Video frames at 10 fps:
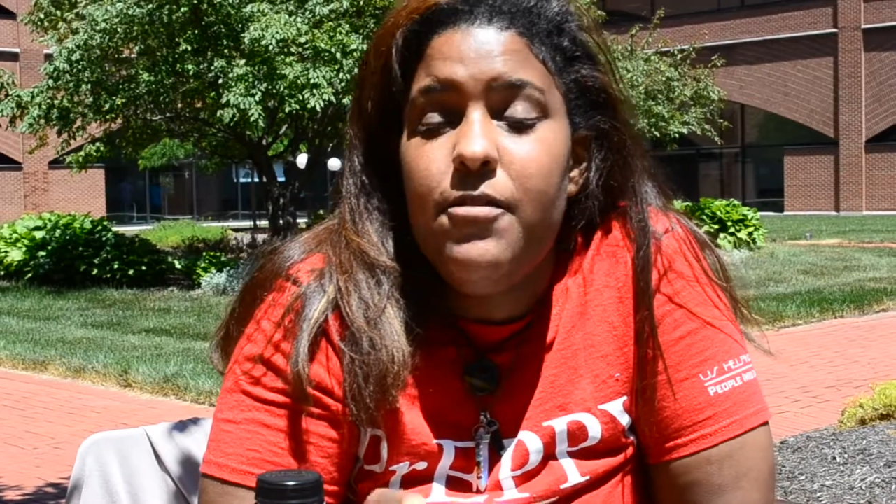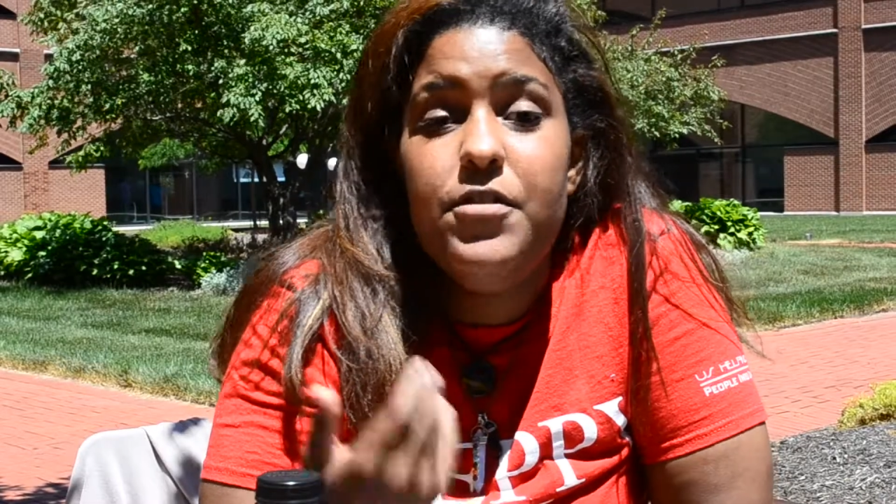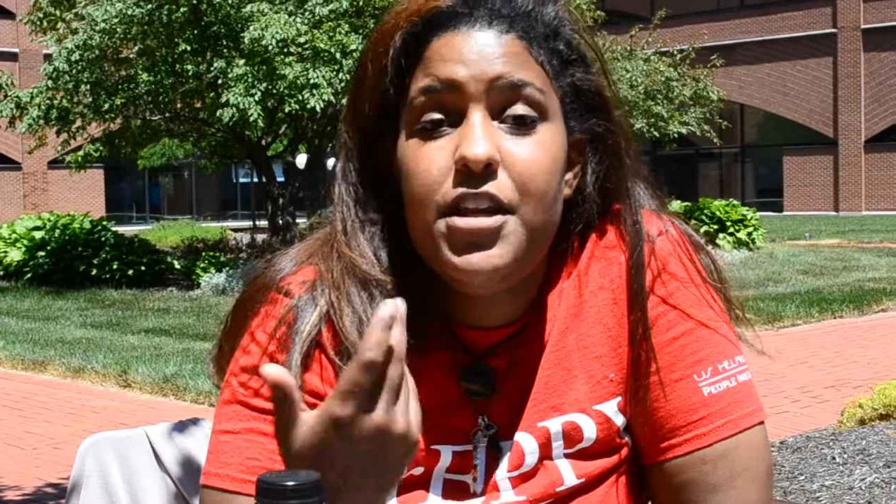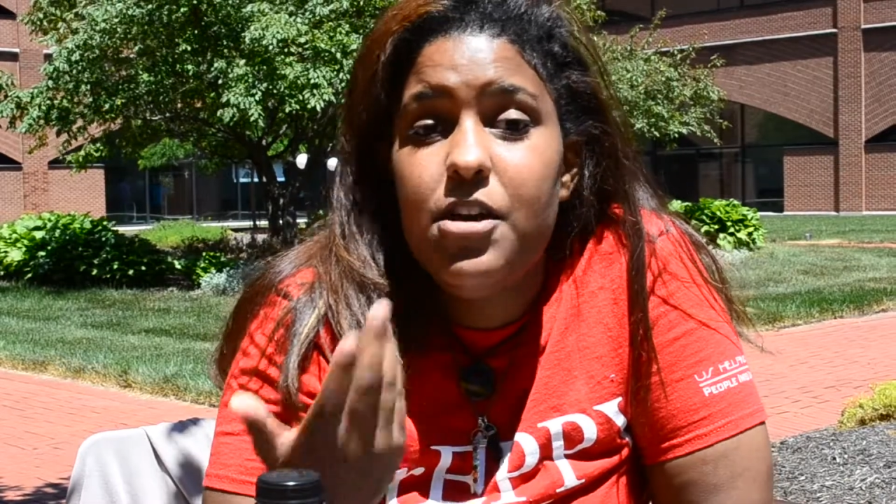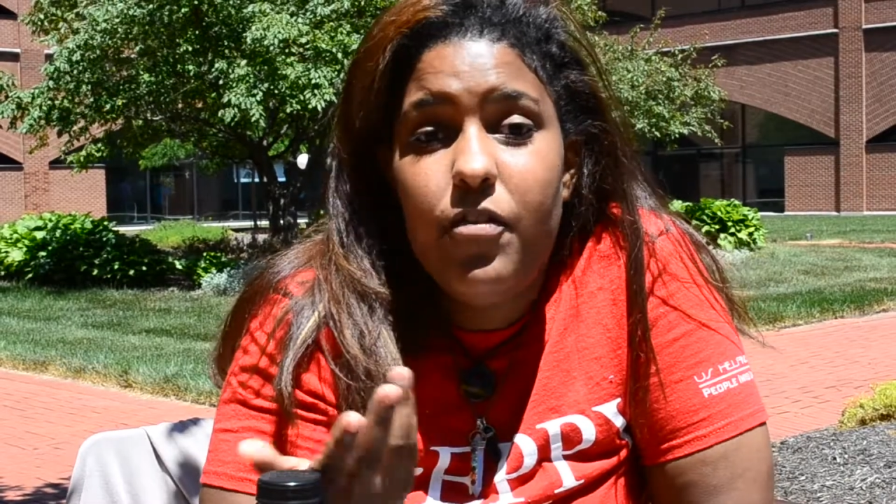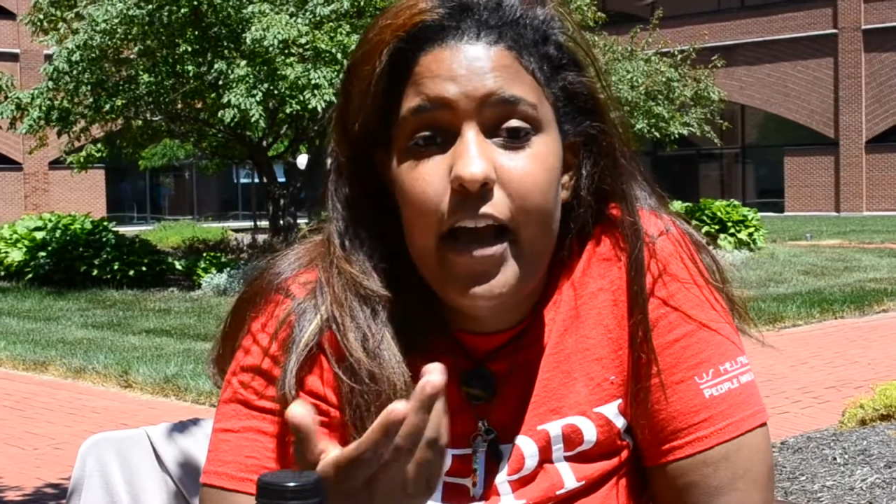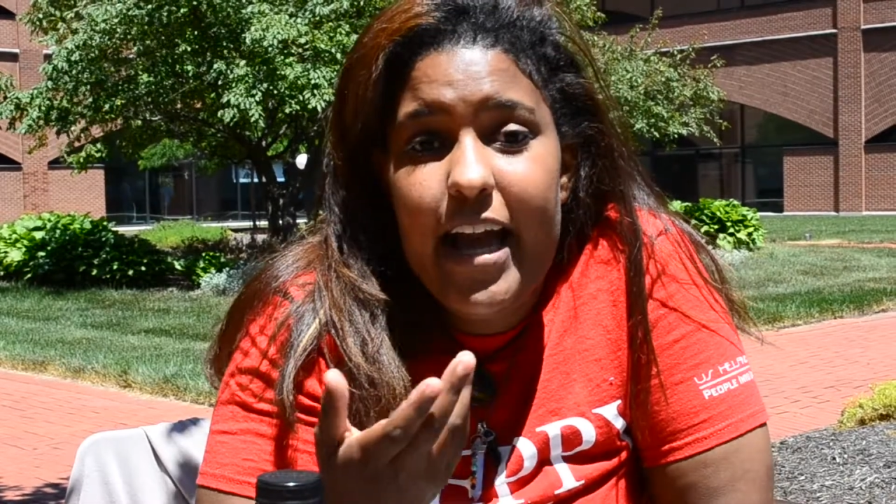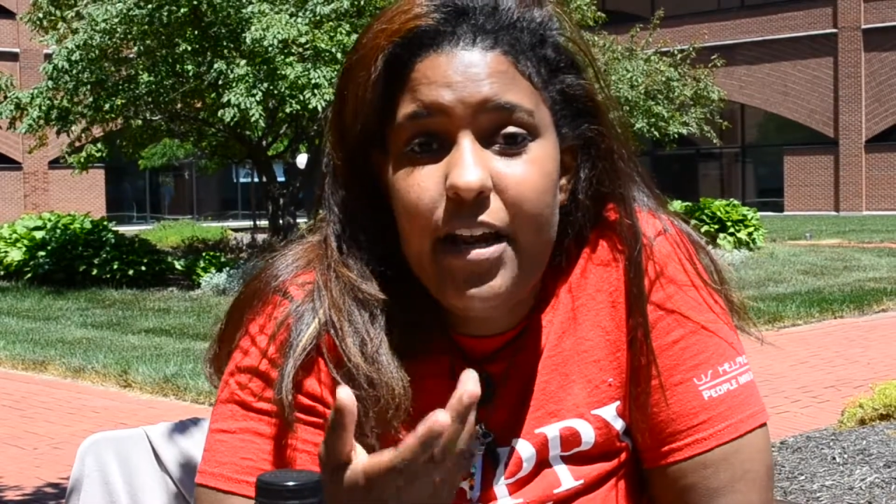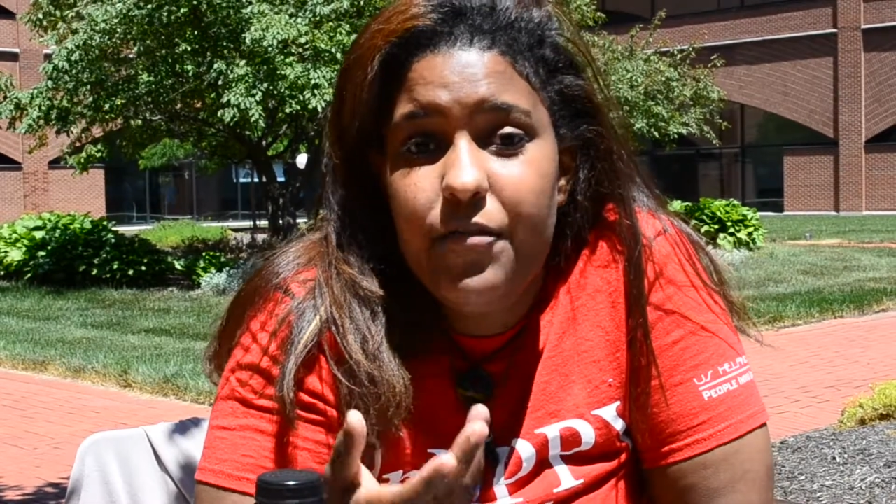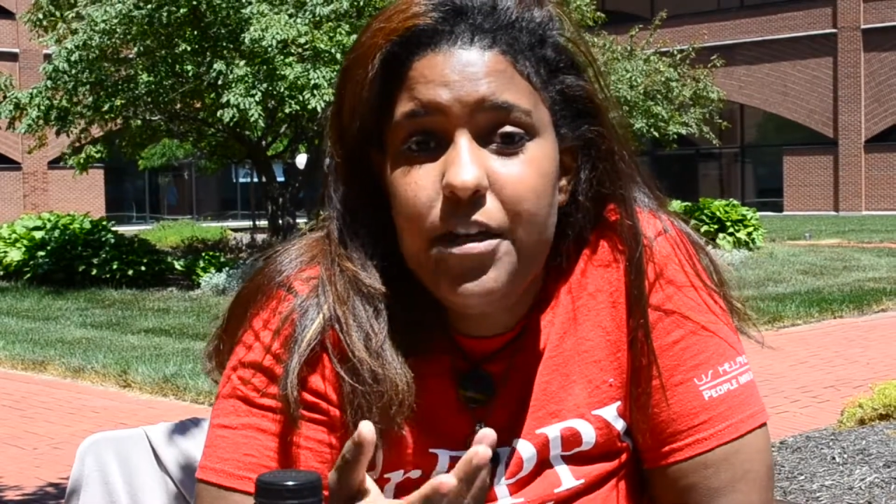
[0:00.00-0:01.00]
Vanita Ray, I
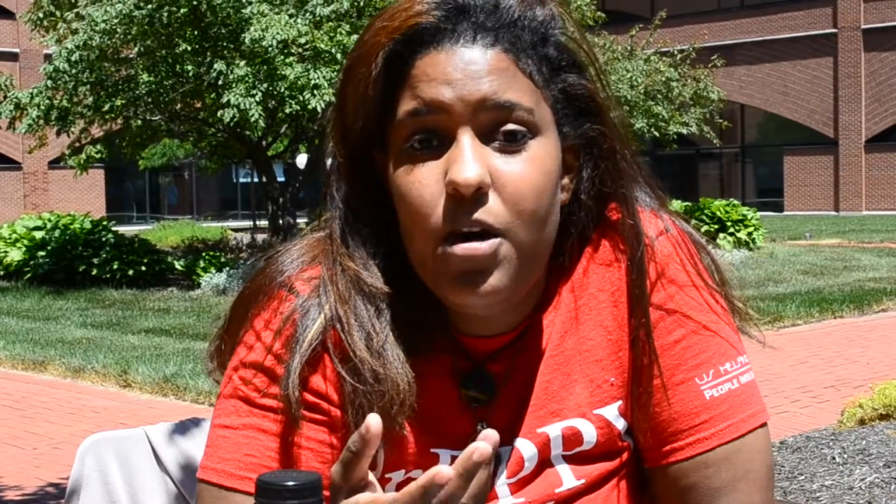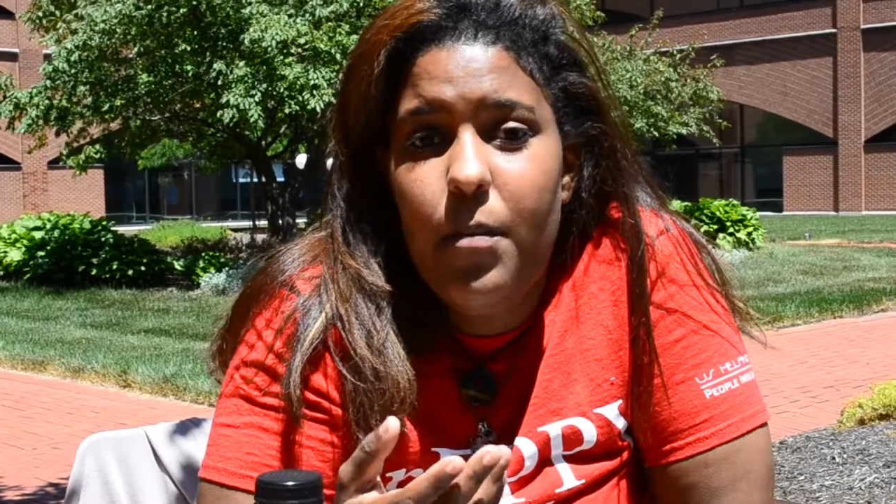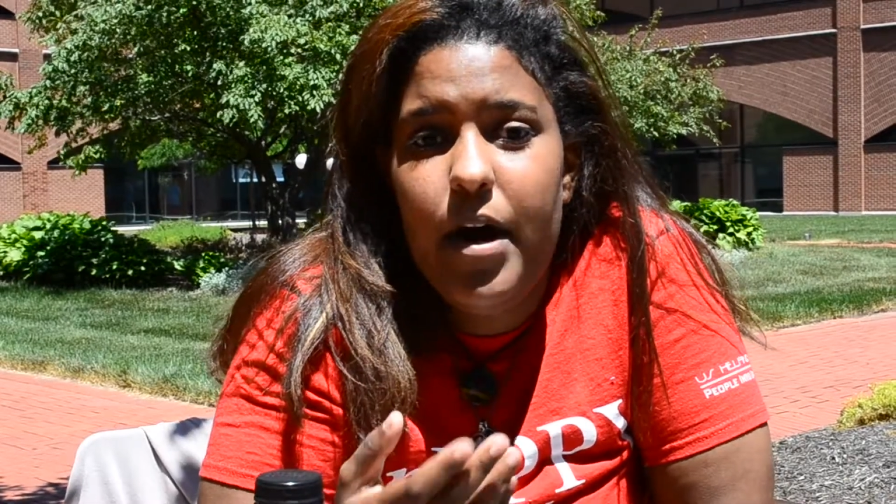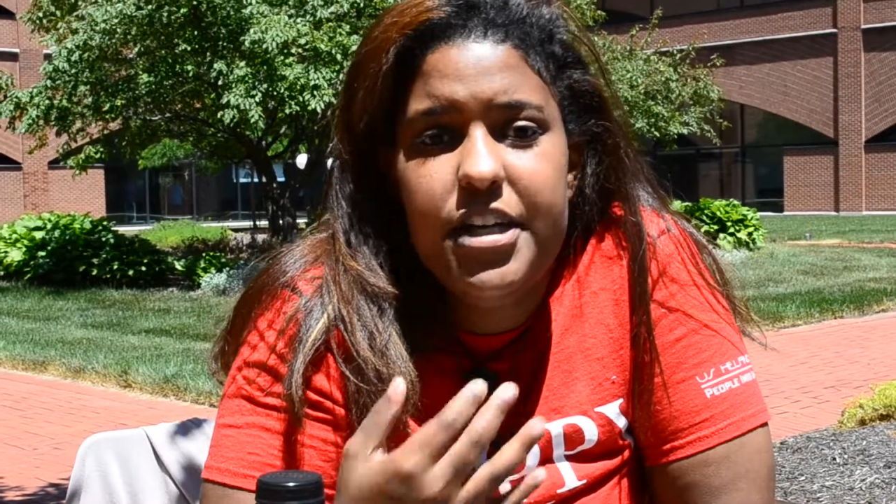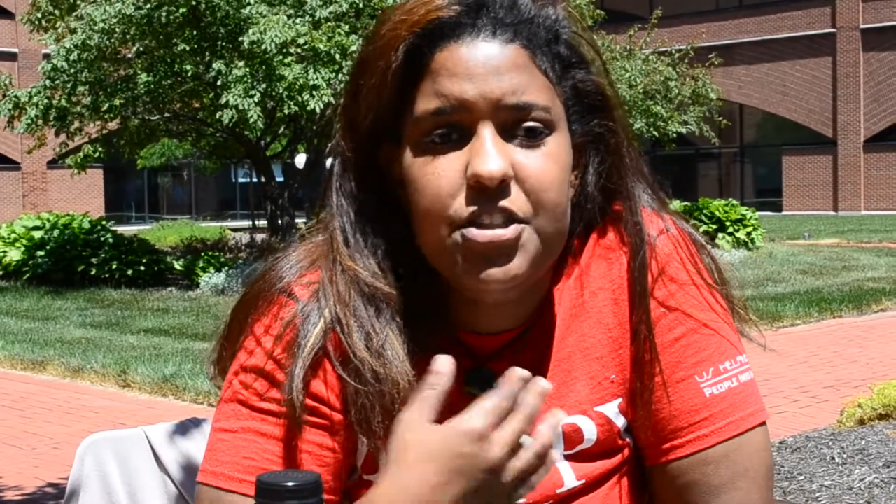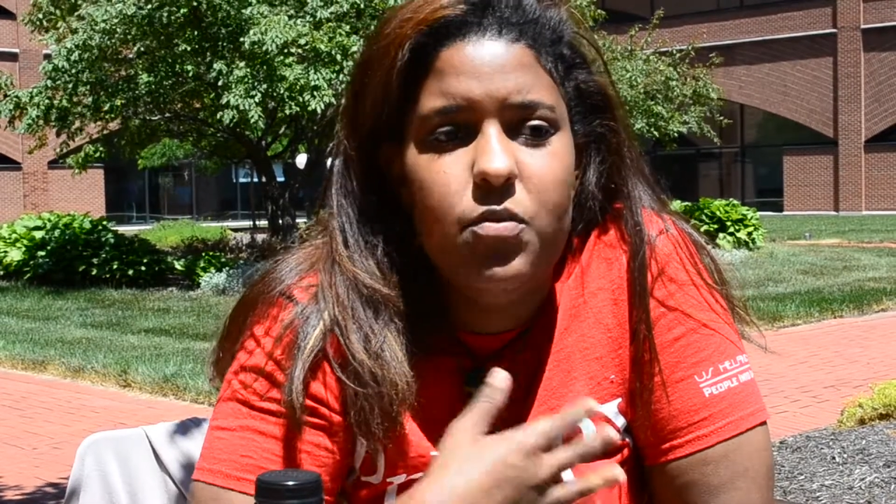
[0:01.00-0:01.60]
didn't really know much,